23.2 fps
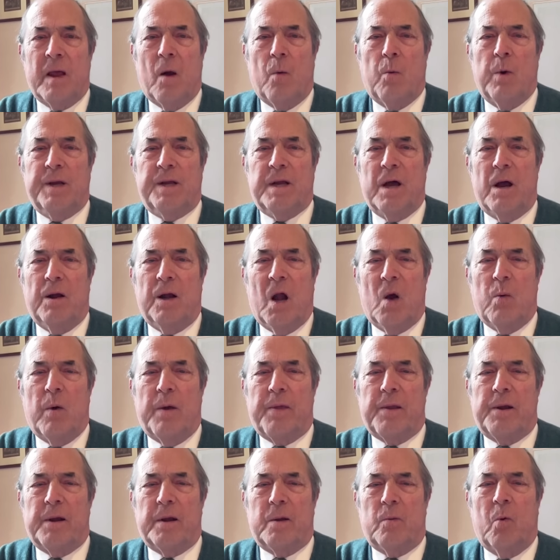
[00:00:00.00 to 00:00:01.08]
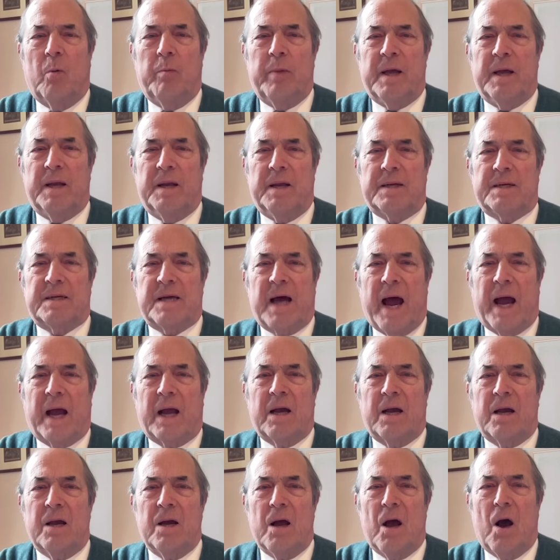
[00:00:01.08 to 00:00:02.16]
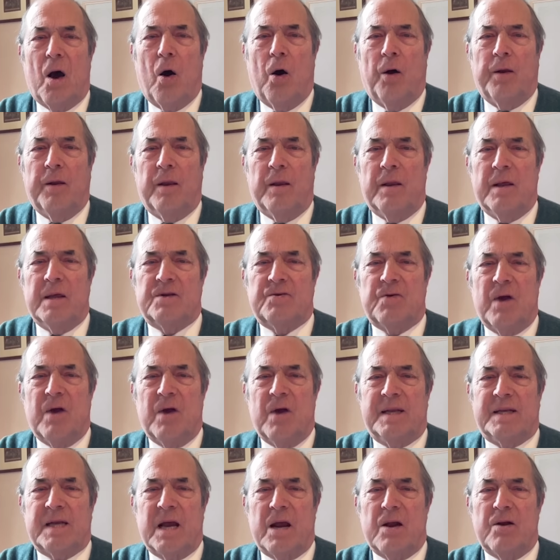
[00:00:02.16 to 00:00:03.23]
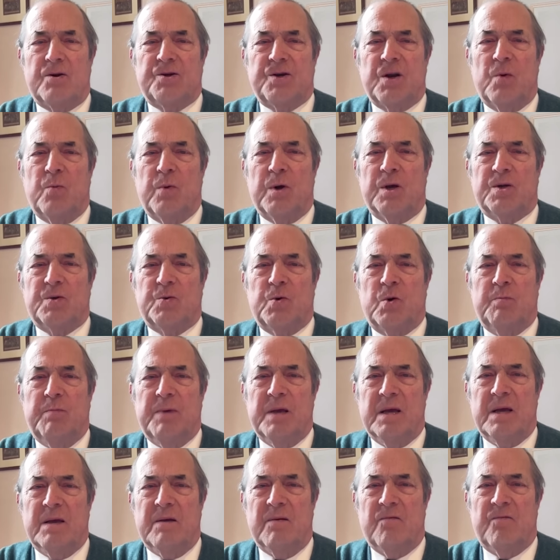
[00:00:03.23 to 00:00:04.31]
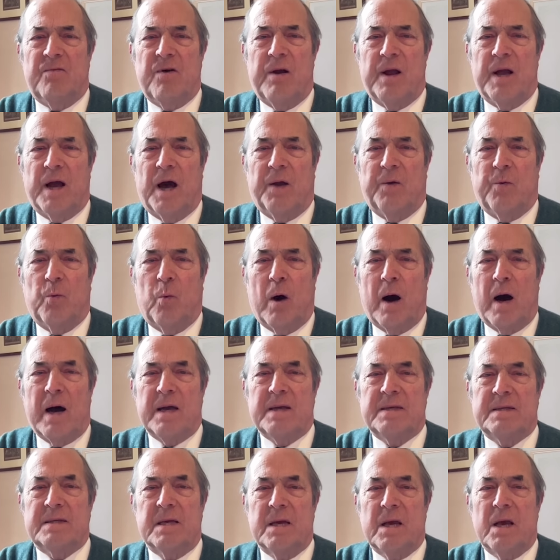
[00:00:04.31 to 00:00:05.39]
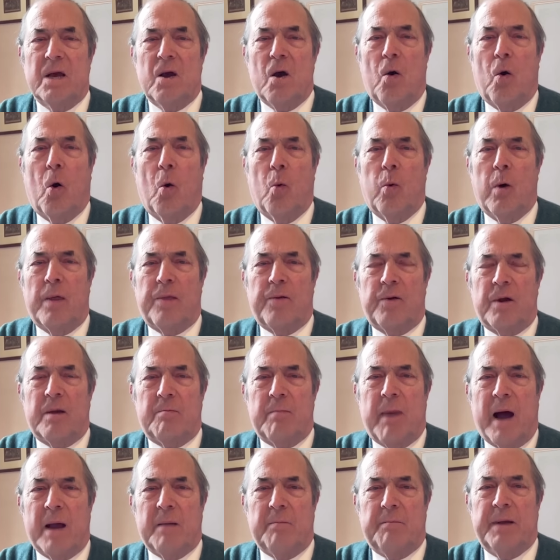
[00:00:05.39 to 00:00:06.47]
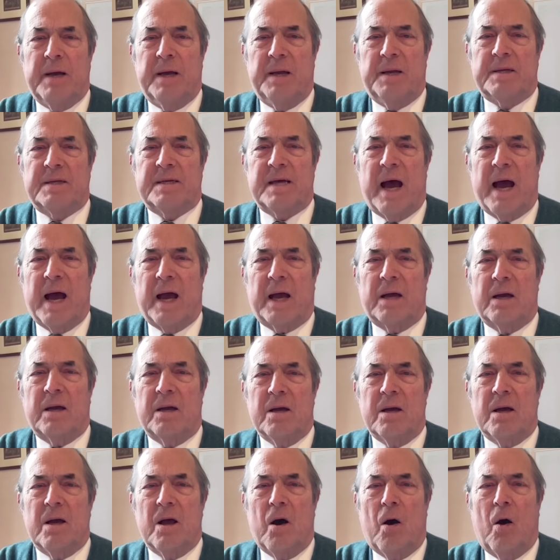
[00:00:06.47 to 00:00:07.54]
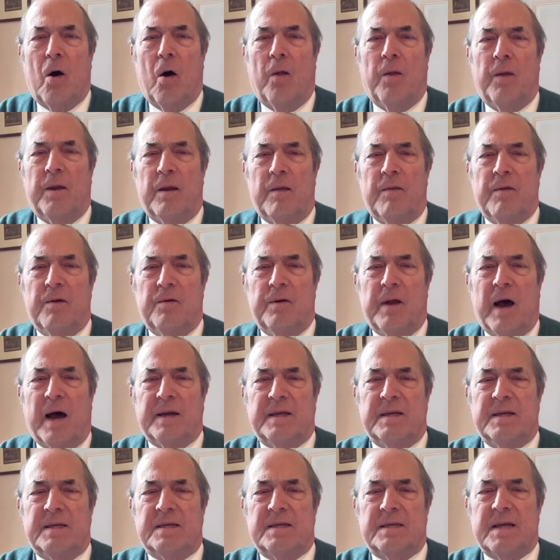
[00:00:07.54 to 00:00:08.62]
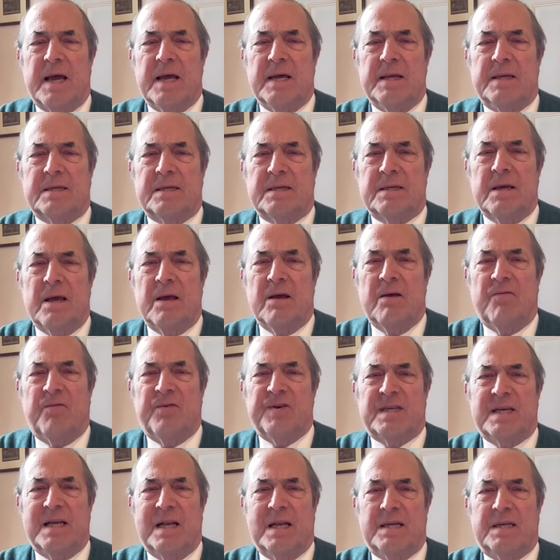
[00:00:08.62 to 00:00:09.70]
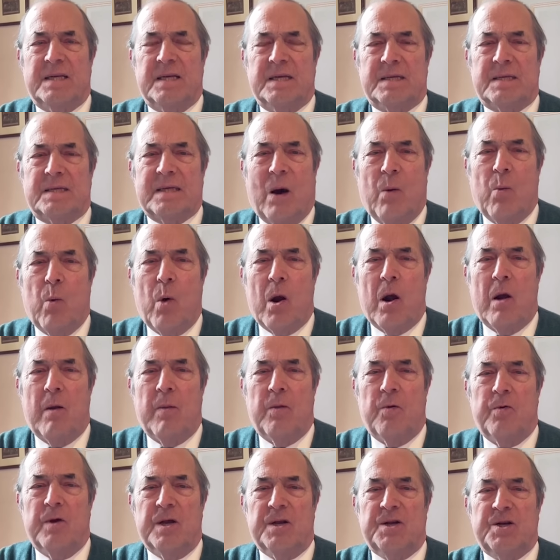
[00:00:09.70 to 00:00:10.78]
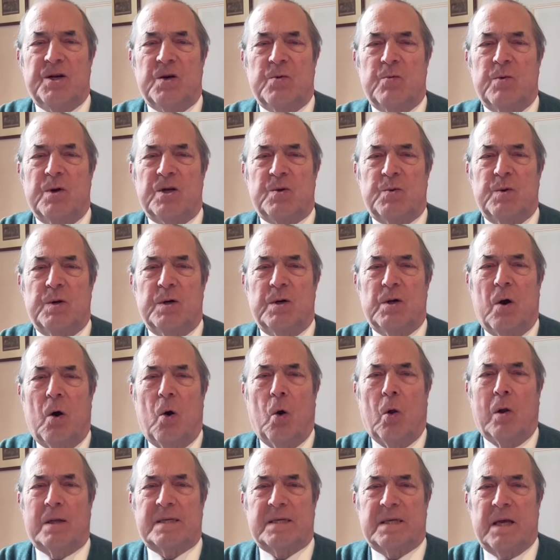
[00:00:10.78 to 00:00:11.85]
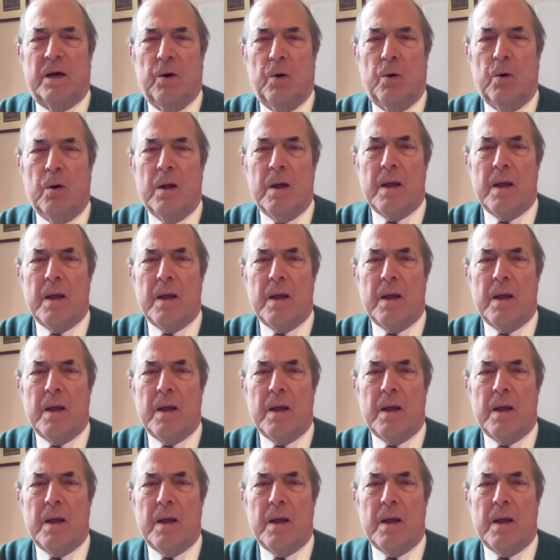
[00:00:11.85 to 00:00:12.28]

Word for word: We don't know whether it will be an attack on Israeli territory, which would be very unwise, or whether it might be an attack on the United States facilities somewhere in the region, which would also